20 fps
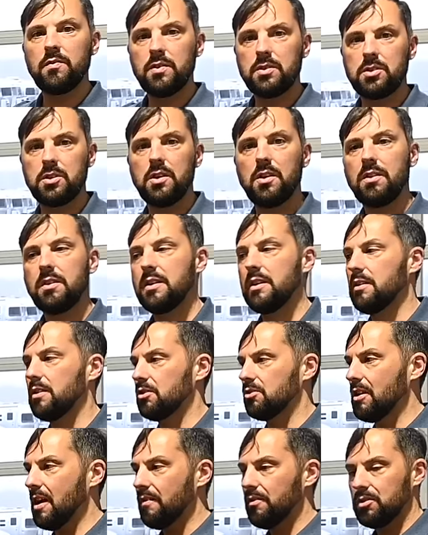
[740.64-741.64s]
facility,
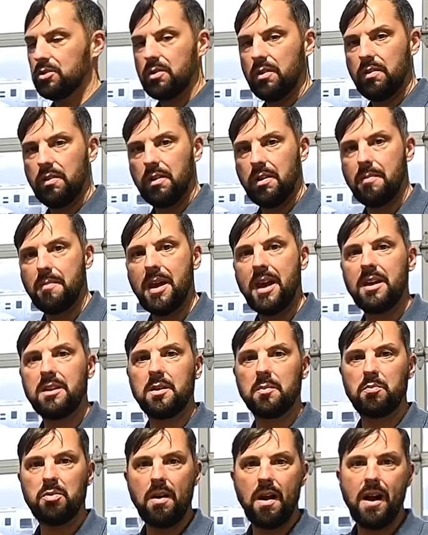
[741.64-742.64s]
the travel trailer they make,
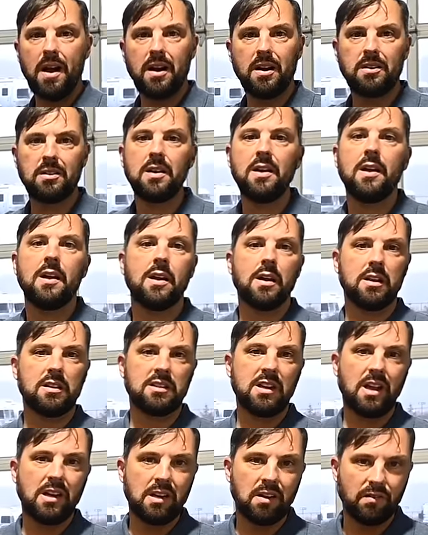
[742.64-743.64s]
the product,
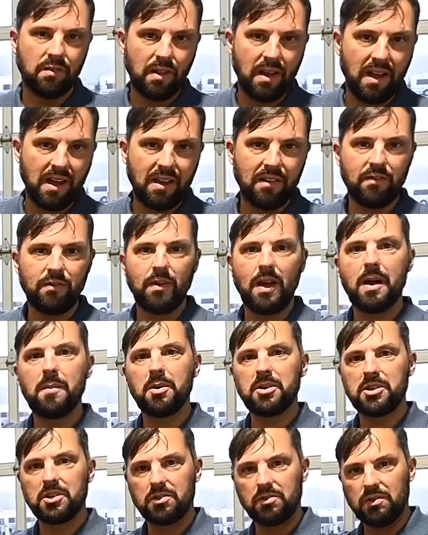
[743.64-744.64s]
its end of life, how
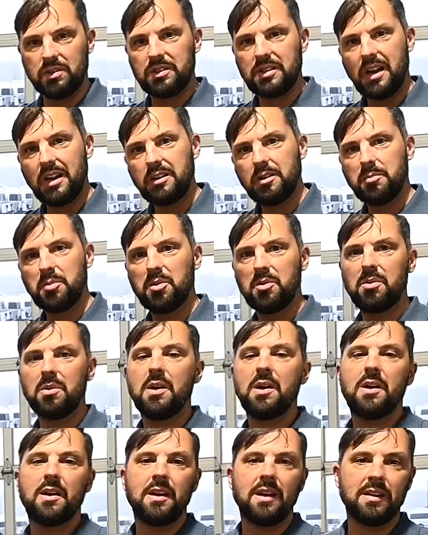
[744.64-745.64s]
much is
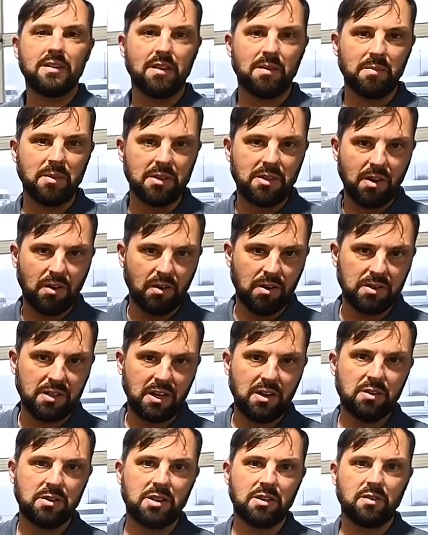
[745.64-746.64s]
recyclable, the materials
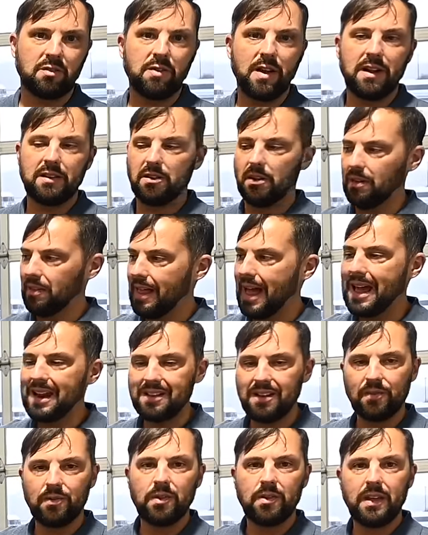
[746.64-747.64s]
they use at the factory, a lot
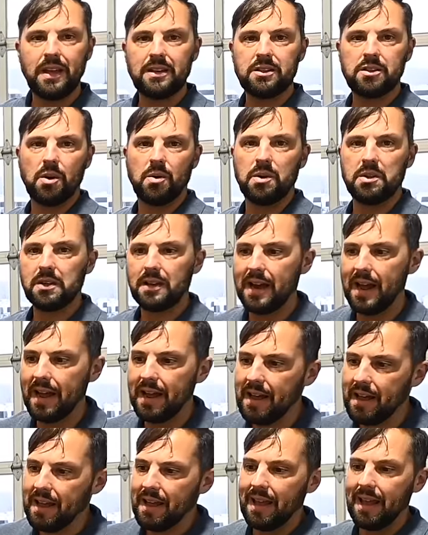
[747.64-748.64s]
of different things go into
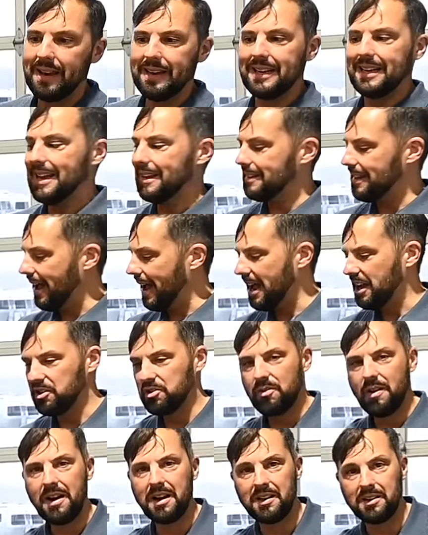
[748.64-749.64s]
that. And to get the
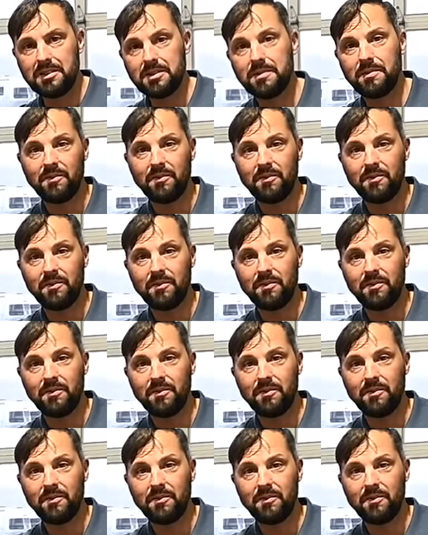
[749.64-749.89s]
highest ratings,